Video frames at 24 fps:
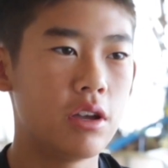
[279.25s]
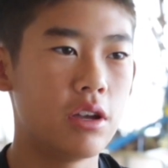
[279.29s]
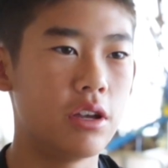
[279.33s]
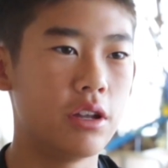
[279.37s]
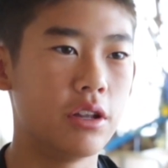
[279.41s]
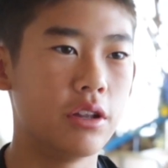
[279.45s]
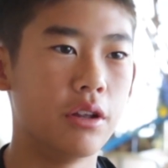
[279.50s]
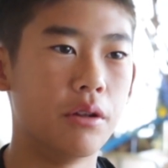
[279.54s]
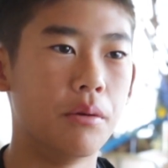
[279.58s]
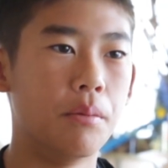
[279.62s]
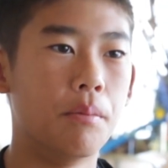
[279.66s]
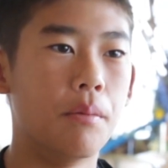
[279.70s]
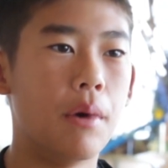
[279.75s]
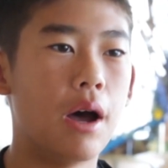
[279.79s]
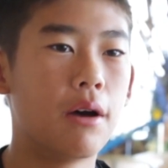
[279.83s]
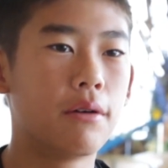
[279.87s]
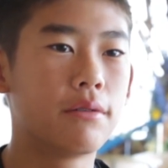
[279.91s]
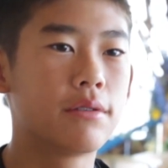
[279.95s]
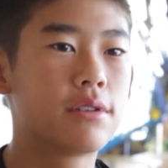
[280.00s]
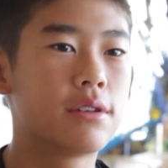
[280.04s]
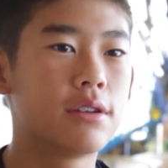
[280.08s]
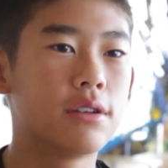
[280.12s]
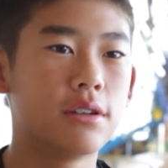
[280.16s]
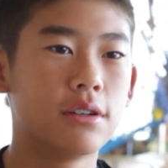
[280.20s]
in the
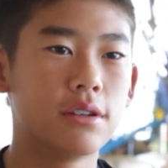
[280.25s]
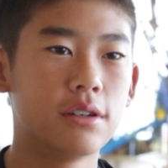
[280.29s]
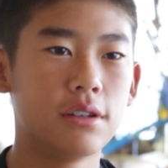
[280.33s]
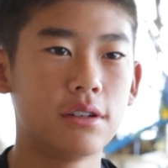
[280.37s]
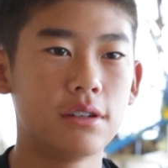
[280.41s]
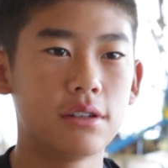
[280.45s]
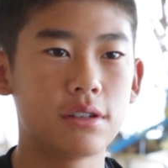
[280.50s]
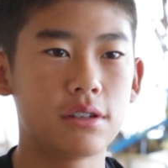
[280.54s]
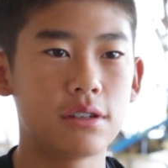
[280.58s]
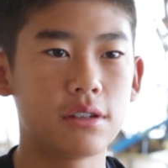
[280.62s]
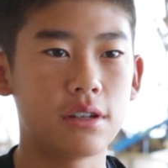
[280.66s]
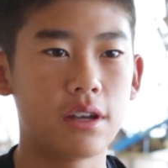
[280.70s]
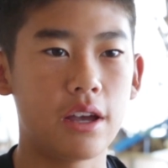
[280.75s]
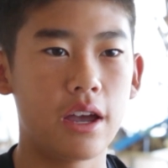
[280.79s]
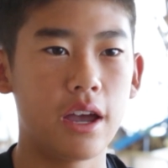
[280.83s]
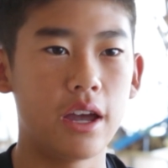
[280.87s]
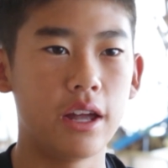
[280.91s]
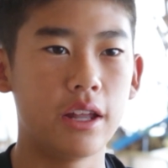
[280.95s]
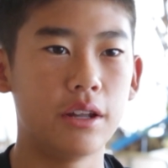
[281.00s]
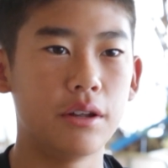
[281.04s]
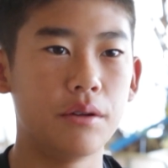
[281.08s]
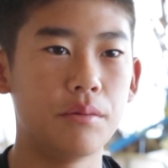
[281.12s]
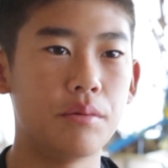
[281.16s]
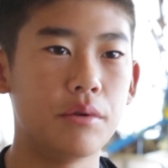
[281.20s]
mountains
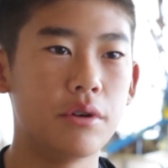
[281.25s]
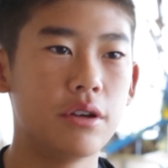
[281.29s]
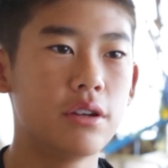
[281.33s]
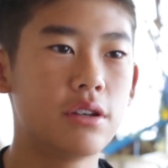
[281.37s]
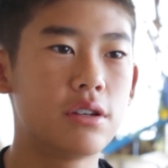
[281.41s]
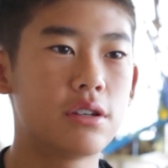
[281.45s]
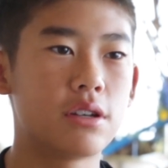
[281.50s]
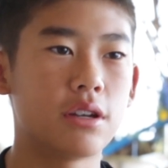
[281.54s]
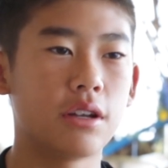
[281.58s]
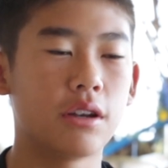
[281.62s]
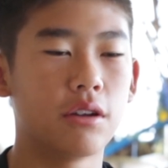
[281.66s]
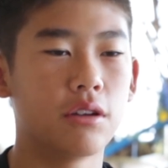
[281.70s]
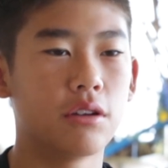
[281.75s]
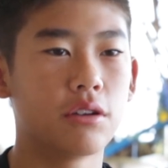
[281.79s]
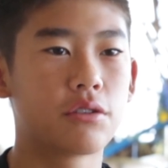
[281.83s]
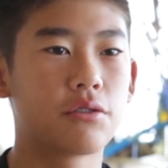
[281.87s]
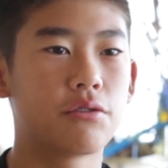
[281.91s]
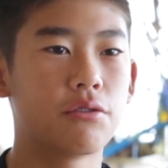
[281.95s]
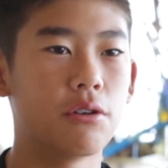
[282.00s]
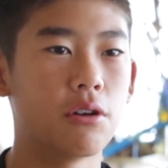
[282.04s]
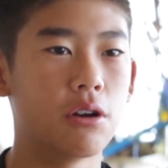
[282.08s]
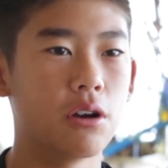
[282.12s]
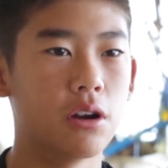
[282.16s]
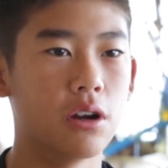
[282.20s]
and the beach, and it was
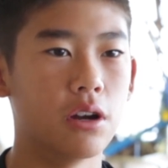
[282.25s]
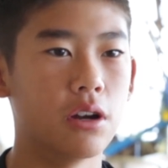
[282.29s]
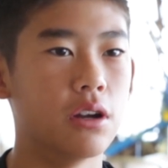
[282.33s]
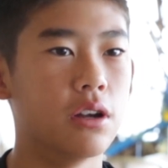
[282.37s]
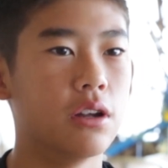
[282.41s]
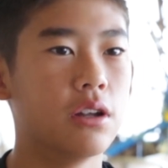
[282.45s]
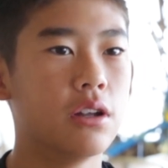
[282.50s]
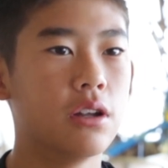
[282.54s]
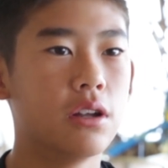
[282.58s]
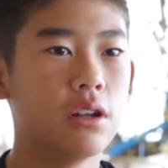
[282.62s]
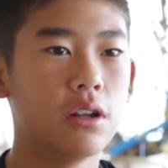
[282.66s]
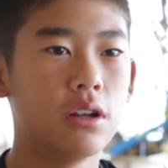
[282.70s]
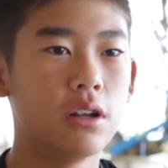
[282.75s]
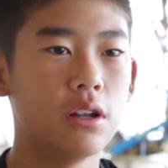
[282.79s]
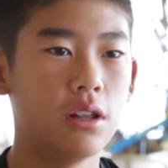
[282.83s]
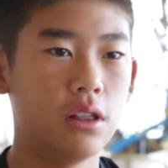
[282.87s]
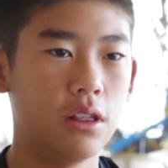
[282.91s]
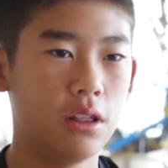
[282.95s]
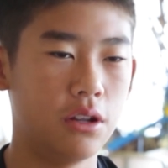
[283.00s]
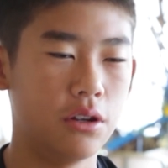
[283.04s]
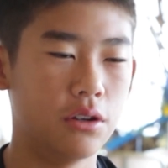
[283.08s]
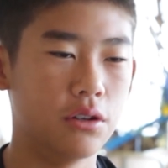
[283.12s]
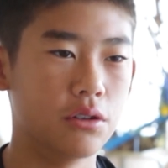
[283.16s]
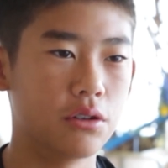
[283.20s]
for
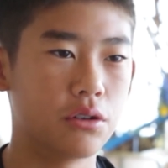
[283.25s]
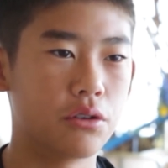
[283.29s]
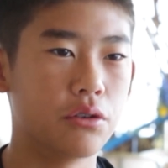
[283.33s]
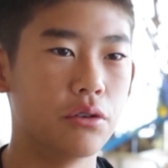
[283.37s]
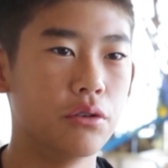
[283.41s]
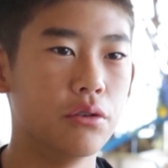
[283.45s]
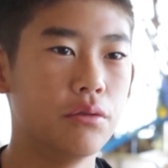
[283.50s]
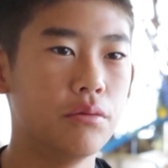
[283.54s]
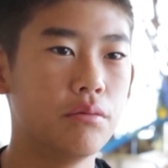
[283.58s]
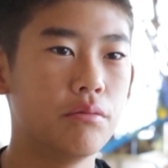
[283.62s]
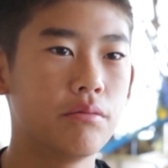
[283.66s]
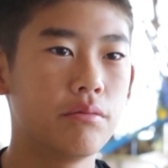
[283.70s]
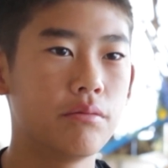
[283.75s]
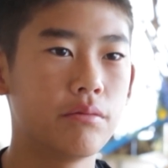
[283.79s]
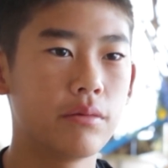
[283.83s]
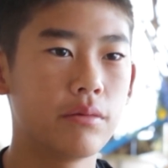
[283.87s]
a little group.